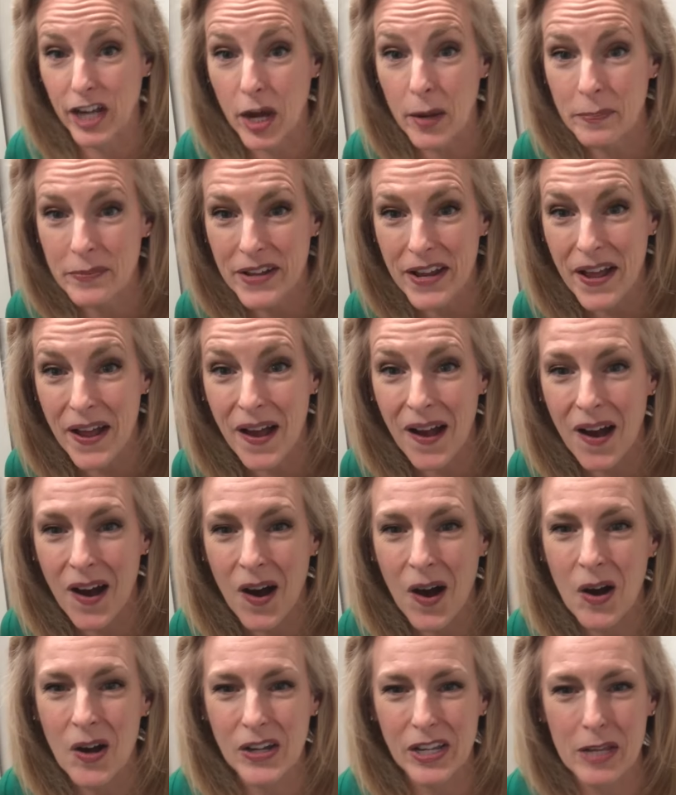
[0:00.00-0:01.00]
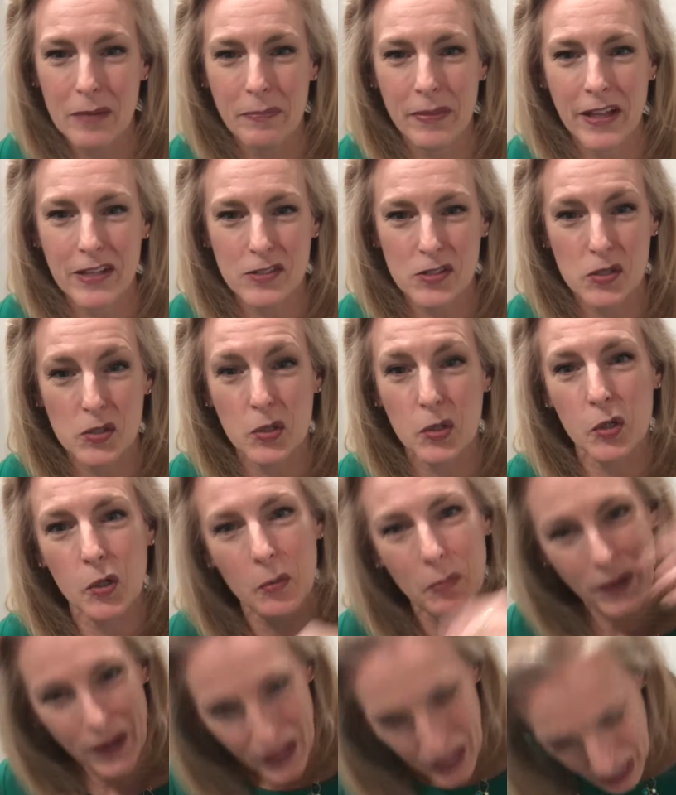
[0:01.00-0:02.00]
up now. Keep that scoop.